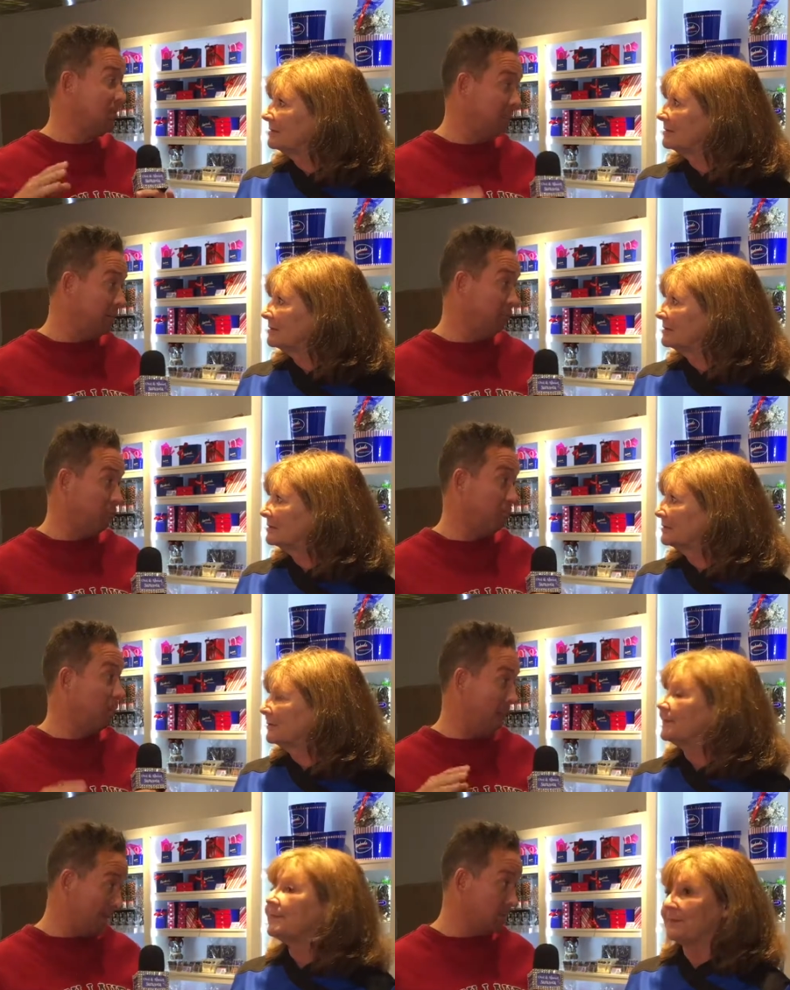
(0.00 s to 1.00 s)
Speaker 1: gift
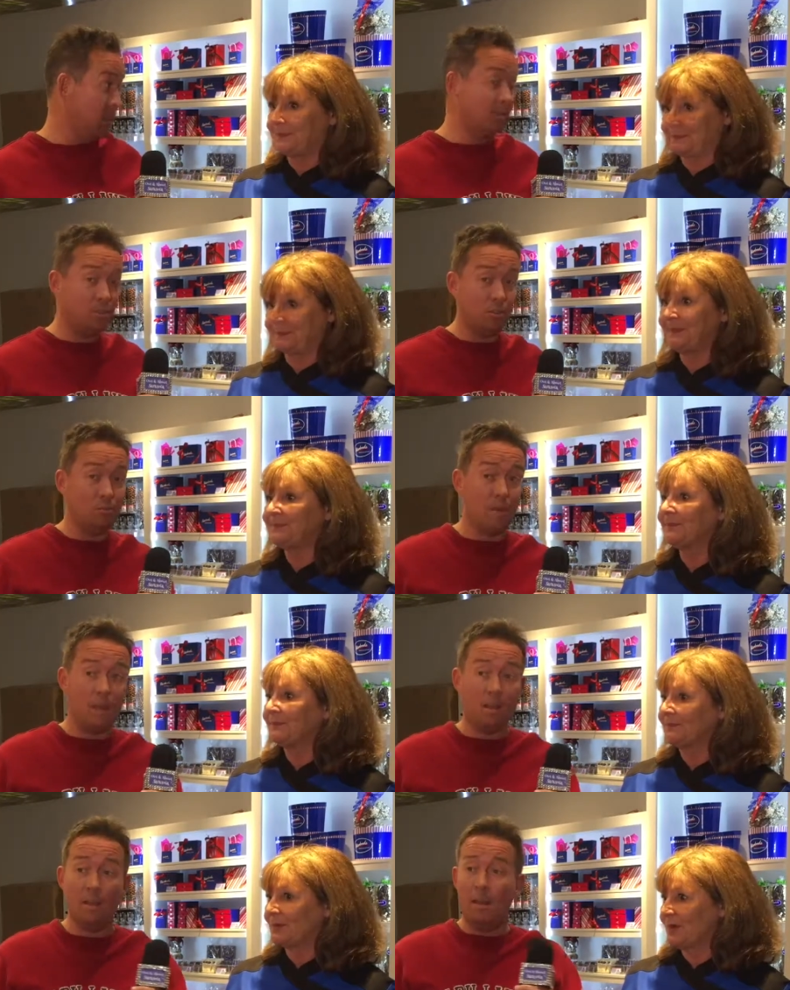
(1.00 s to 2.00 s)
baskets mm-hmm. that you
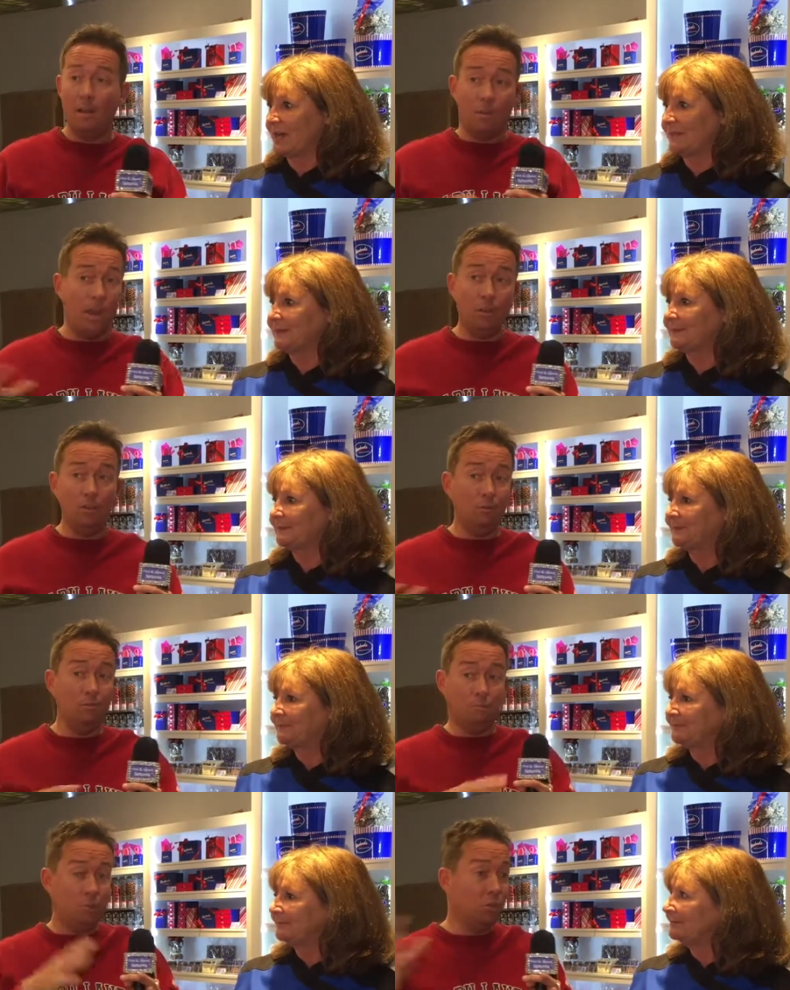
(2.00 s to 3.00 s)
make right. and you
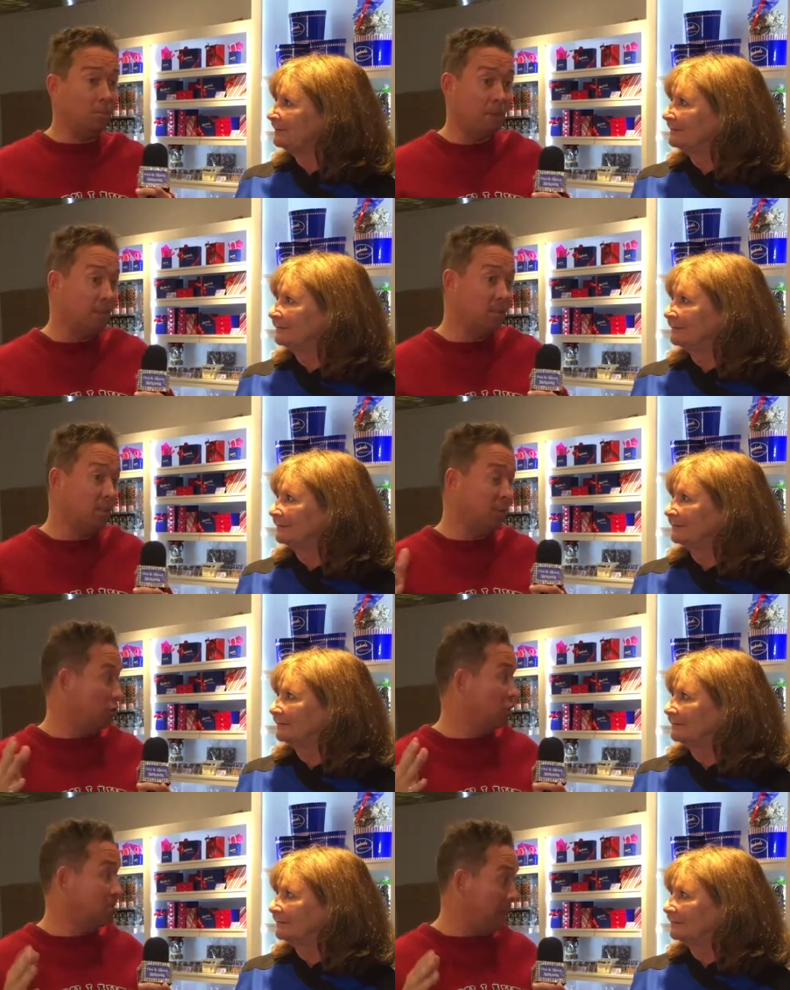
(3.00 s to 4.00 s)
you can basically they're
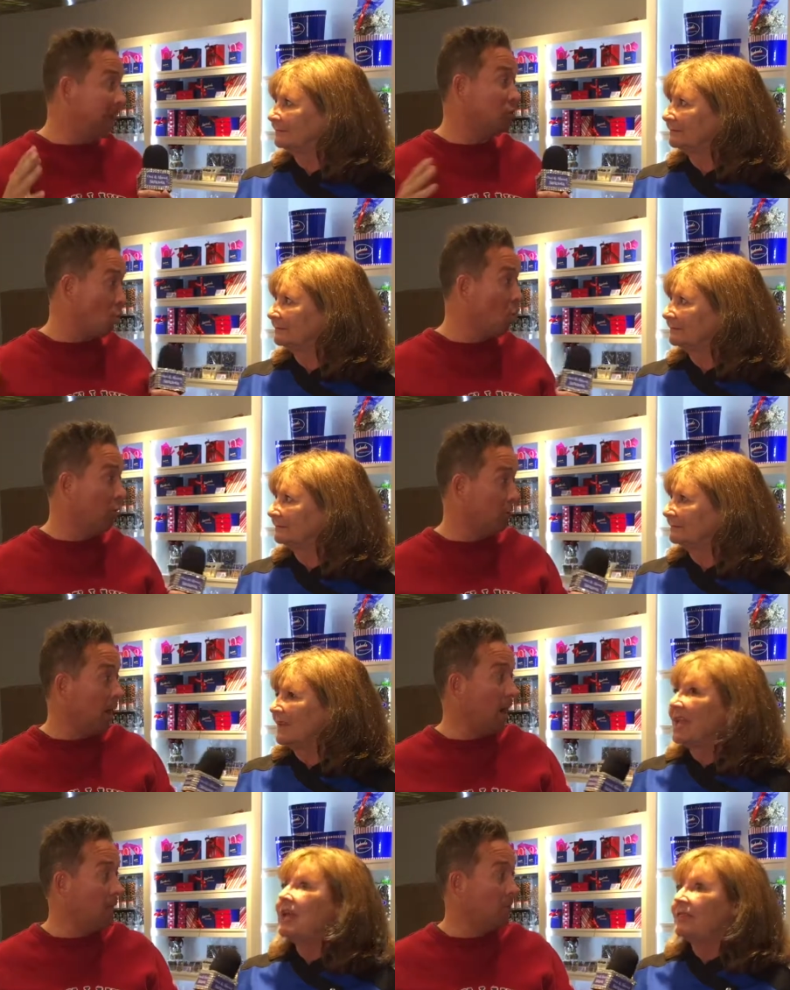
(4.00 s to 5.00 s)
just made to order
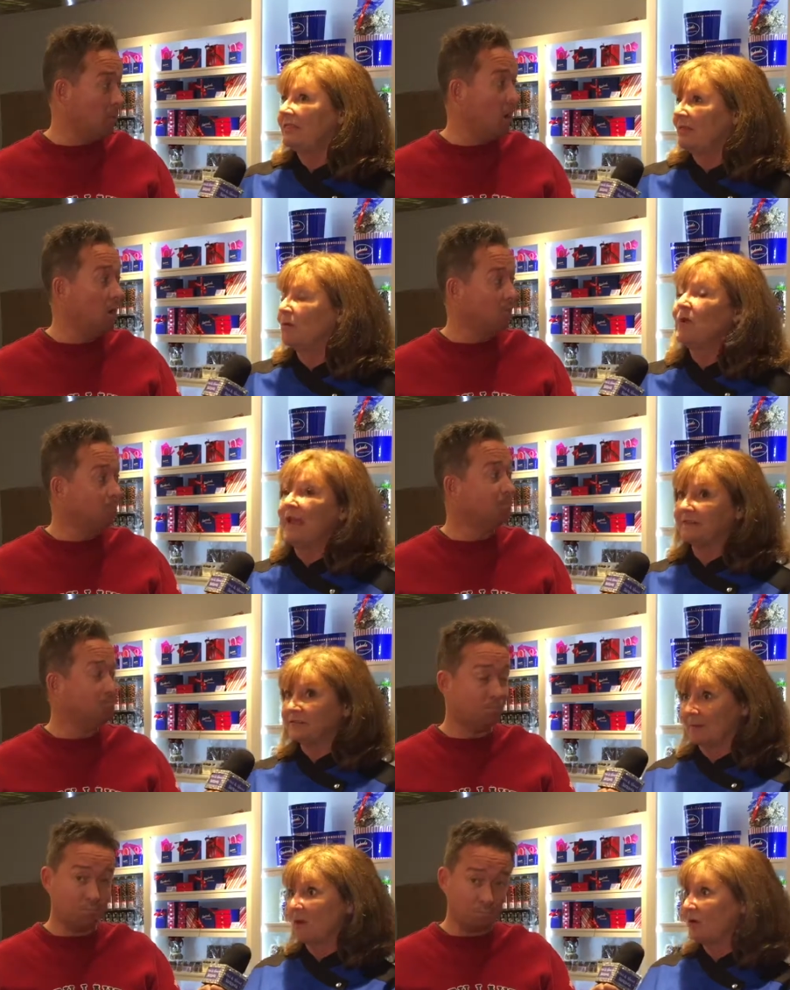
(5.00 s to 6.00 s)
right as well we
Speaker 2: have
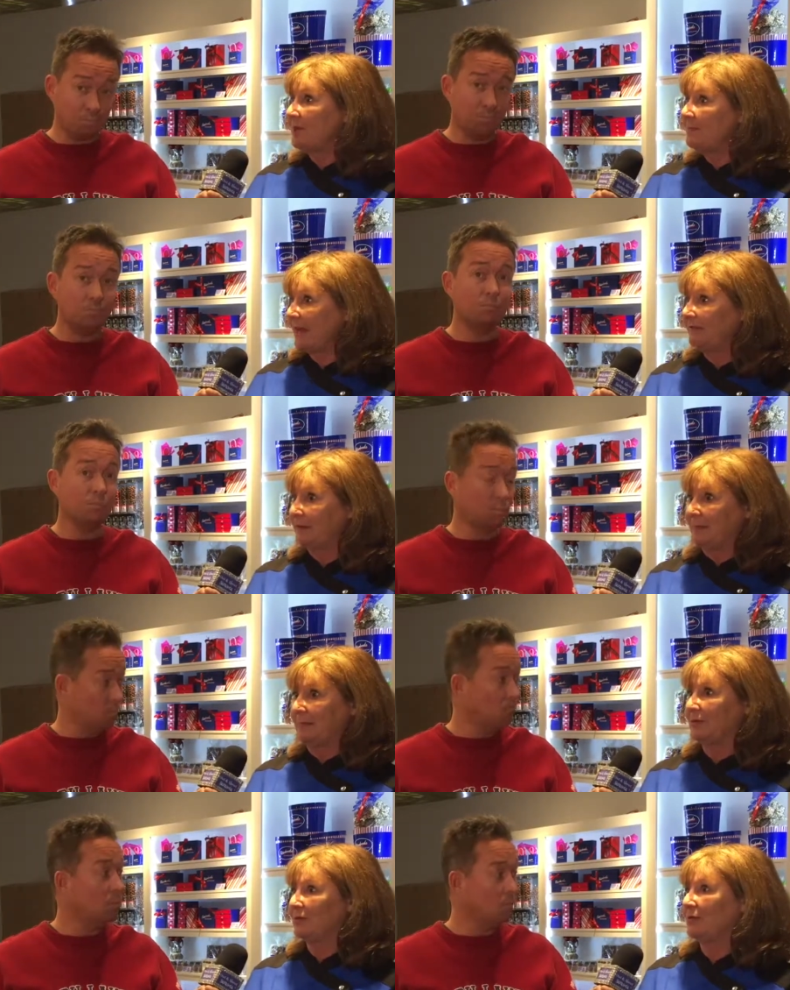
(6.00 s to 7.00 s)
some already made for
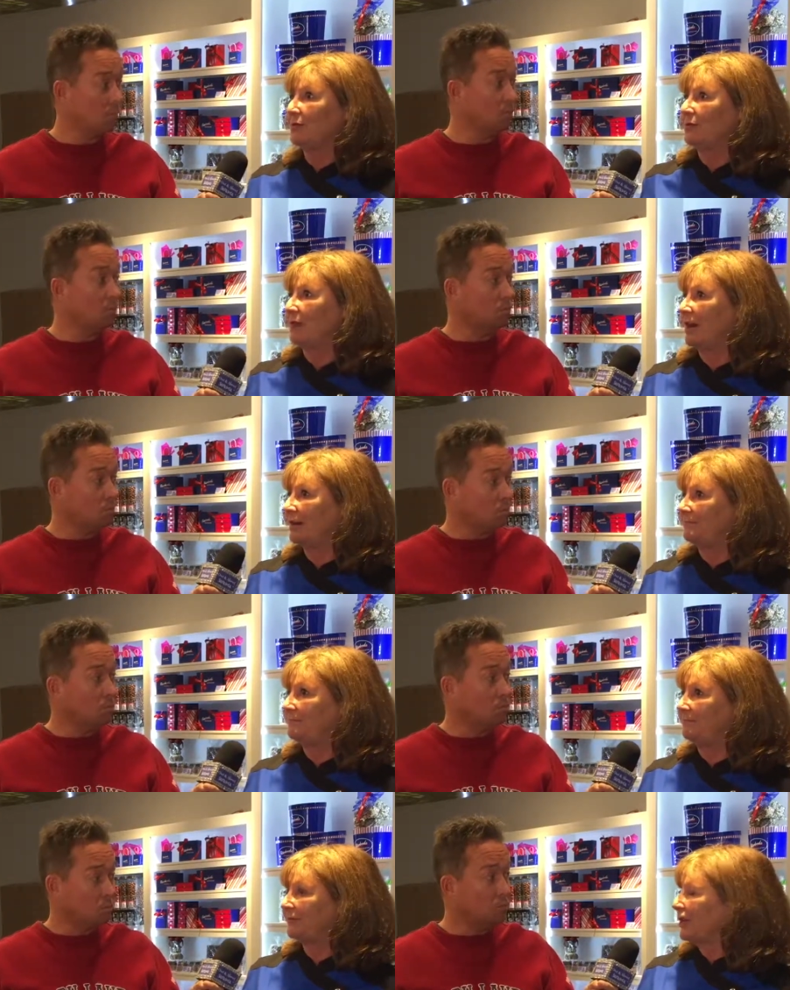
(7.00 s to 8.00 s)
people who um,
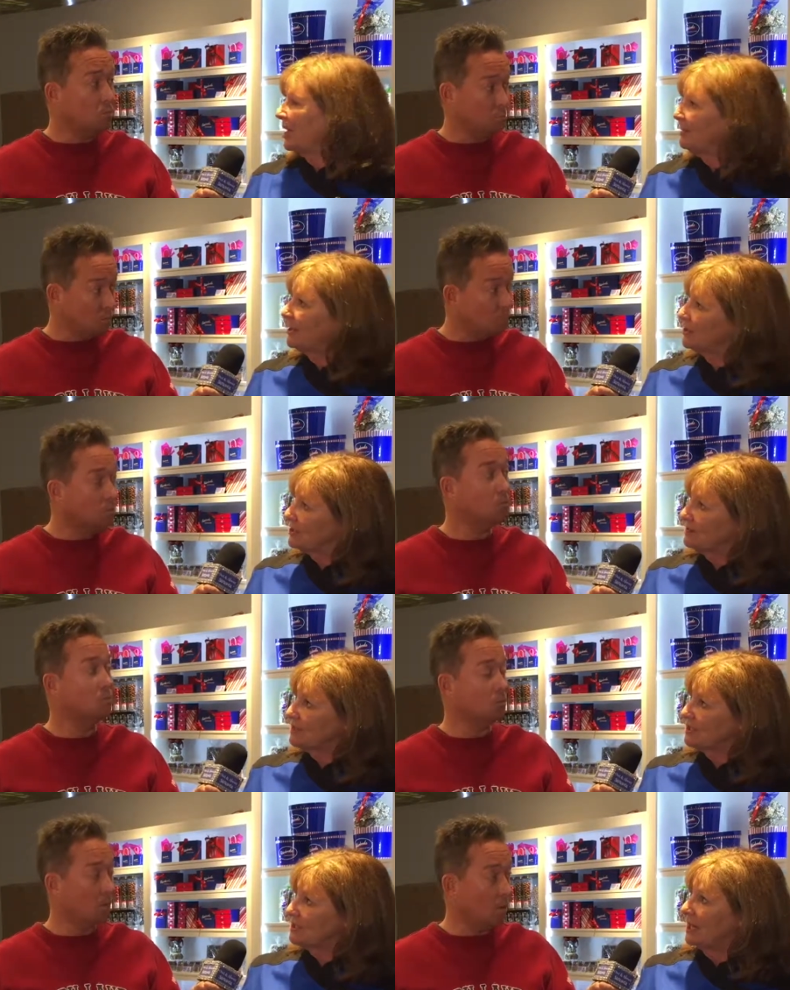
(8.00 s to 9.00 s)
forgot about
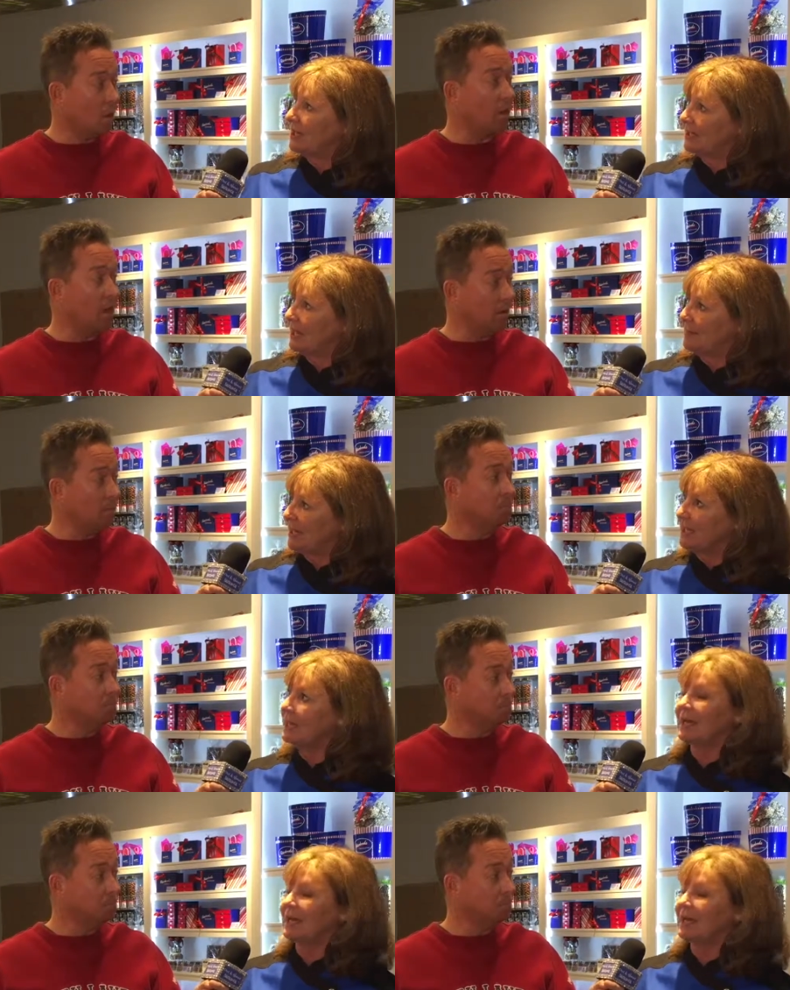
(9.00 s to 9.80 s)
christmas uh, okay. coming